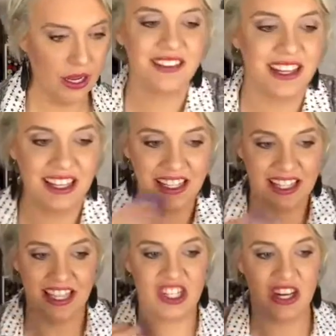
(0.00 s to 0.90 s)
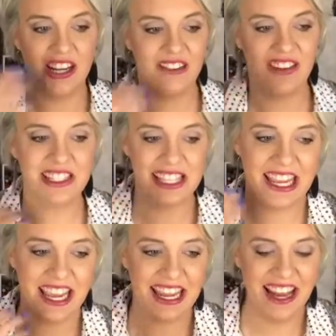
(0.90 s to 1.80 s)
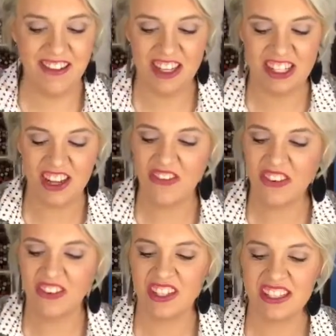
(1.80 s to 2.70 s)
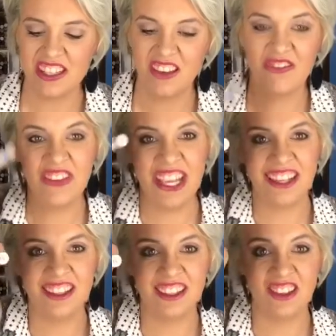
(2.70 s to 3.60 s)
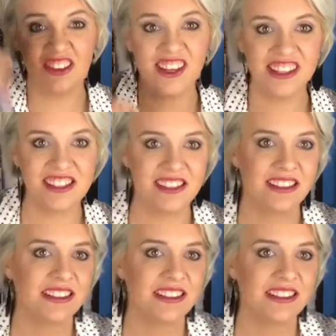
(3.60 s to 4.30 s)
I'm gonna let that dry for a second, and I'm gonna top it with some pink glitter gloss.